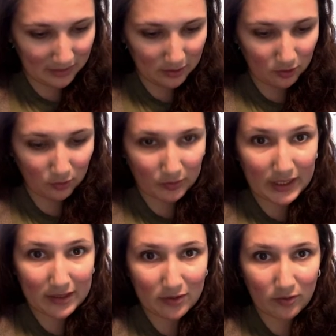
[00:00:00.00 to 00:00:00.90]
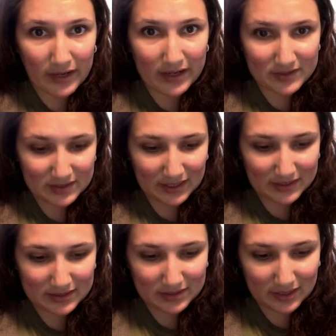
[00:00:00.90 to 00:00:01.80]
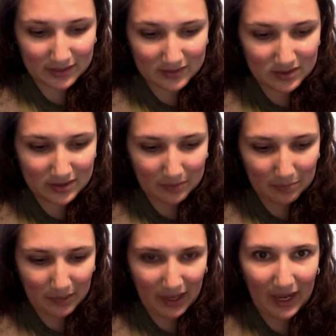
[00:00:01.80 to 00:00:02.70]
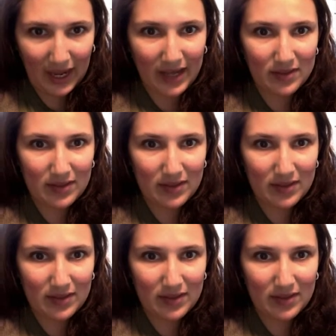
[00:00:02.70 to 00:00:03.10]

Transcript: green grass that's next to the path,